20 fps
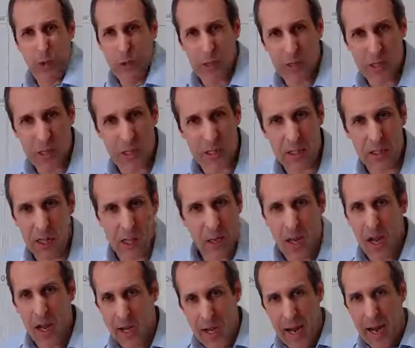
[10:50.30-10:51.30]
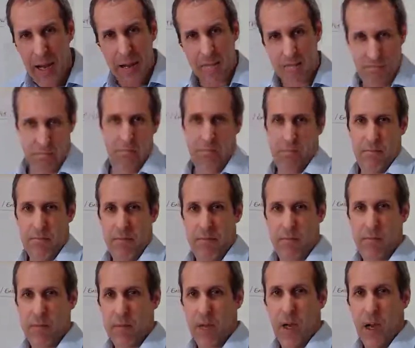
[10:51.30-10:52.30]
process. Again,
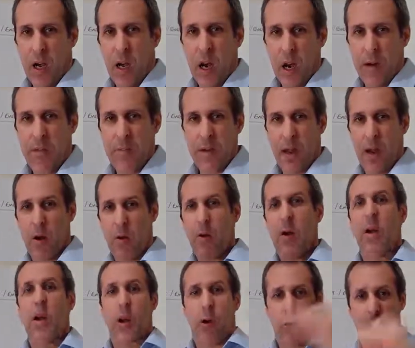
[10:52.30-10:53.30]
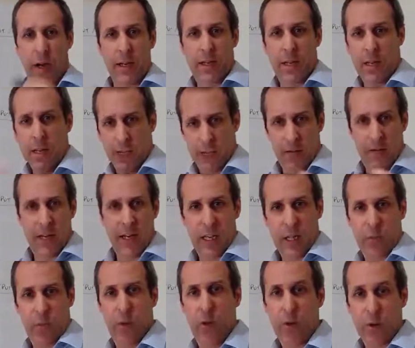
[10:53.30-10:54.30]
I'm now creating something as
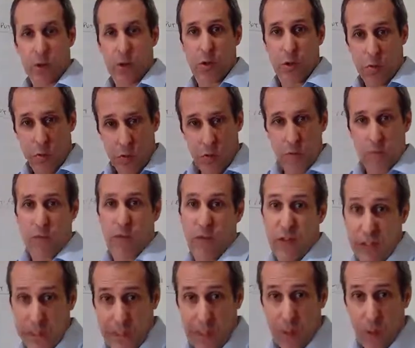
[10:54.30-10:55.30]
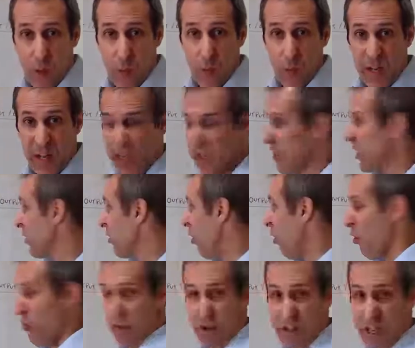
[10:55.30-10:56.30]
opposed to reflecting what we actually
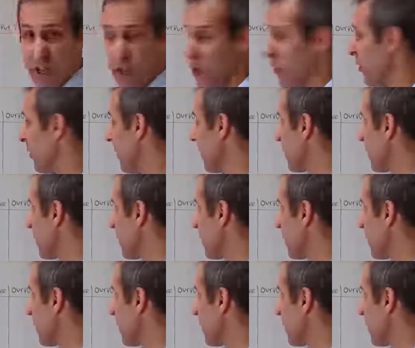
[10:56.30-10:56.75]
already do.